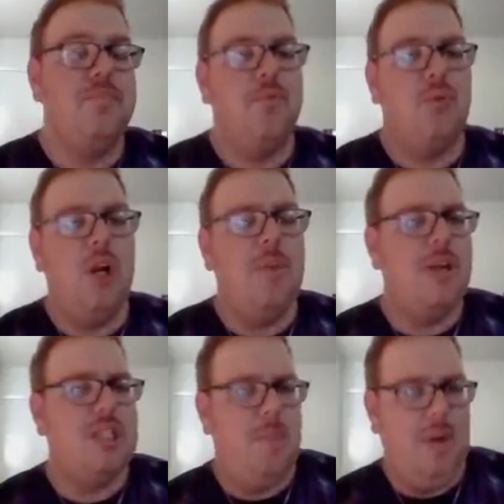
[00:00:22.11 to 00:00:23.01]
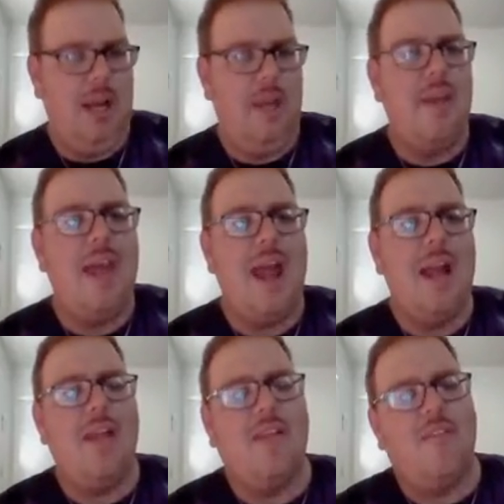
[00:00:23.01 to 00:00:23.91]
pretty much the beginning and the
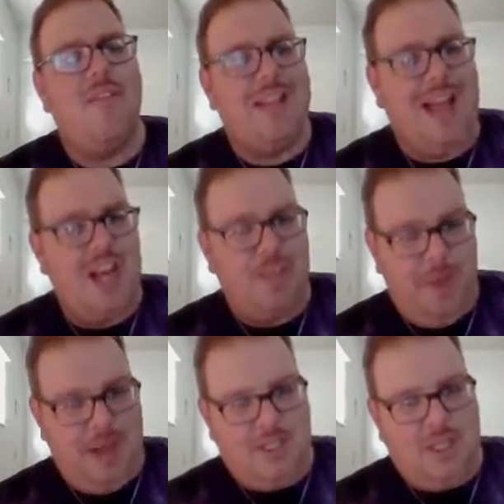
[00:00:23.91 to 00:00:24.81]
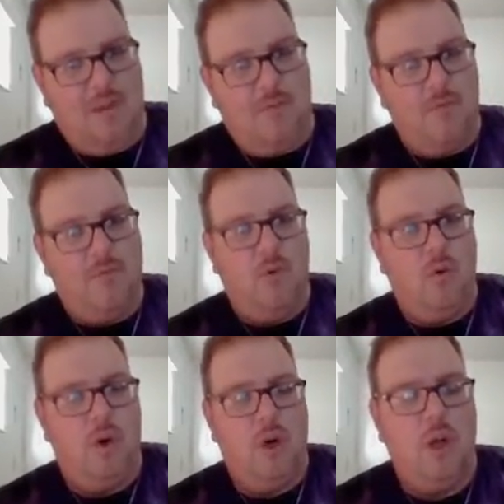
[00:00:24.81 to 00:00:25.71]
end of the flashback stuff
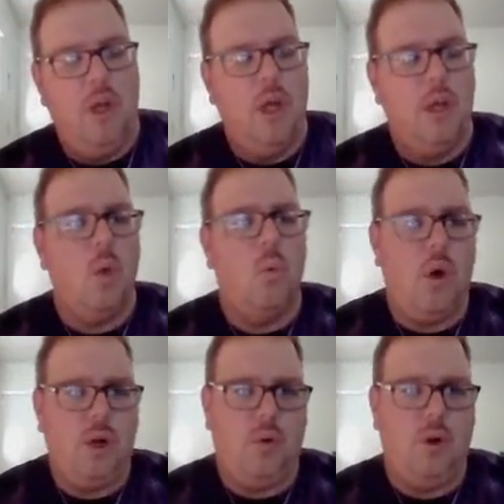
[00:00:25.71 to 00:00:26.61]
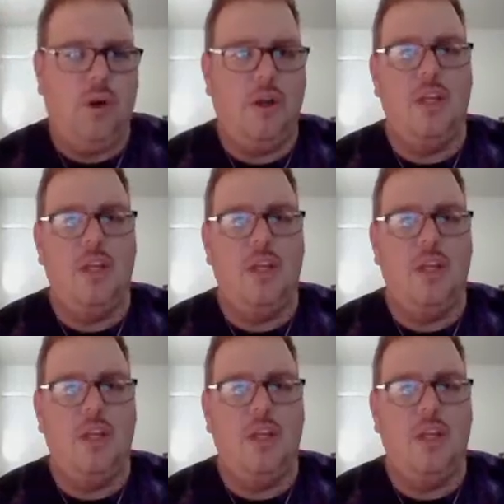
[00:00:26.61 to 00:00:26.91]
for the Wano arc.